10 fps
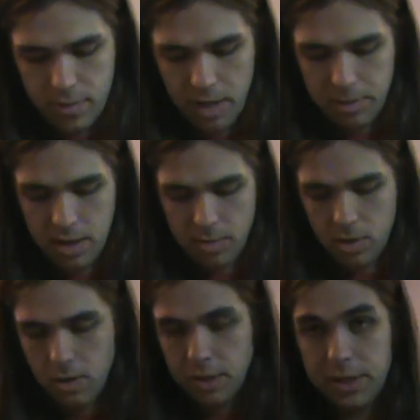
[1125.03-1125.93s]
I play them
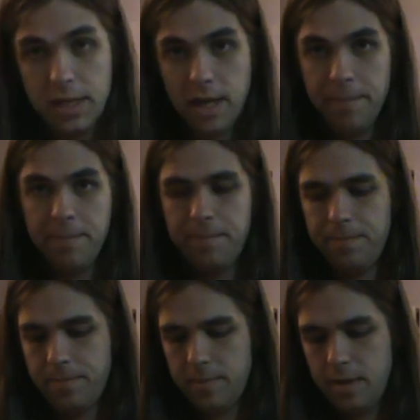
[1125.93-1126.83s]
all the time.
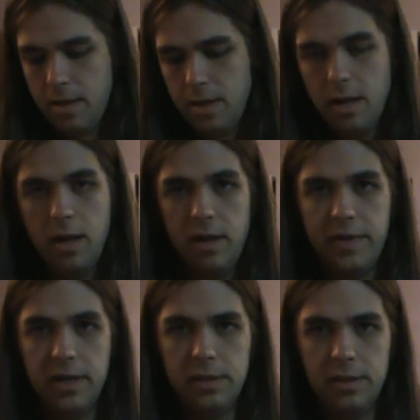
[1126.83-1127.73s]
I've got